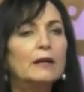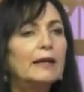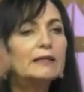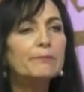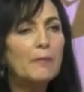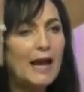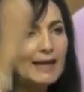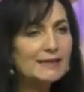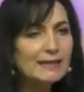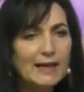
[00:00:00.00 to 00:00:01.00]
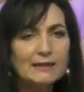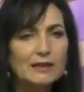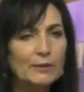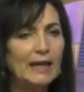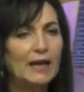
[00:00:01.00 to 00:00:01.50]
Uh, it's mindsets
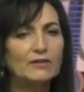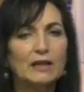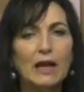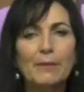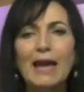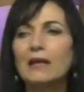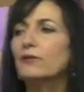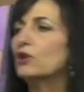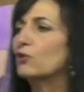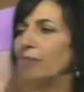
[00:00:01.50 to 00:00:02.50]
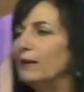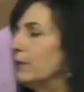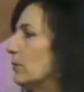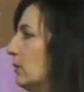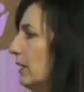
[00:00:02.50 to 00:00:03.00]
that we have to come out of
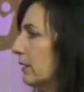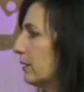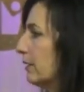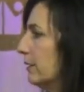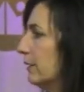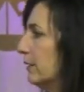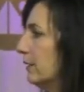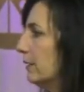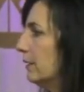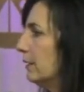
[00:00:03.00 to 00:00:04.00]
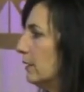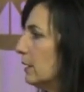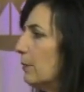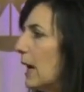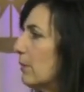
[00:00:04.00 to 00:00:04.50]
agreement with.
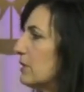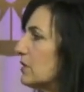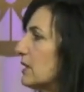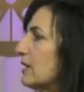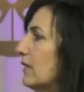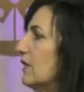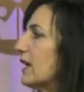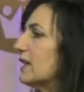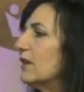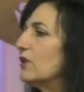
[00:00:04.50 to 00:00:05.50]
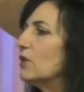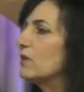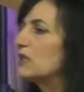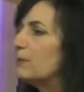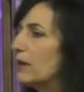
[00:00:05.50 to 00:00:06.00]
The Bible says, I've not given
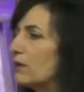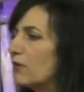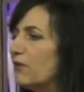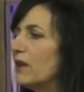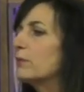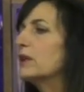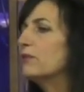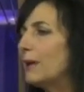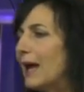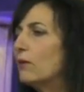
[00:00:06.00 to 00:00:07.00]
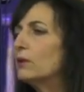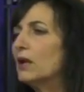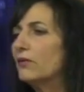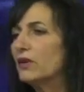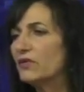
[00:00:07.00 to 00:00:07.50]
you a spirit of fear, but of power,
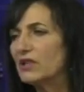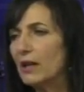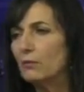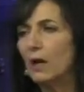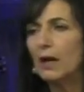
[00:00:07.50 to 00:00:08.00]
love, and of sound